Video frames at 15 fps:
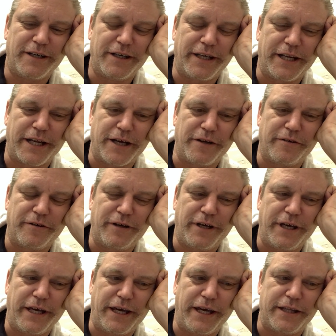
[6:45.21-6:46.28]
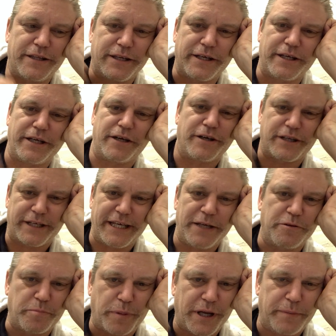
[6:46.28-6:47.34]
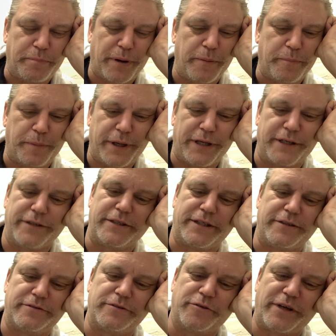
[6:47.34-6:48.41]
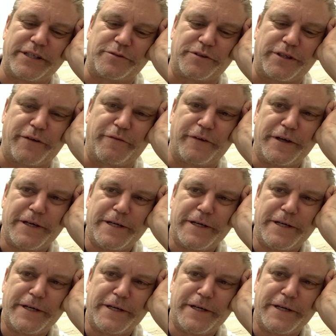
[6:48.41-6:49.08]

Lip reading: you know, you got to keep your blood pumping and all that sort of stuff.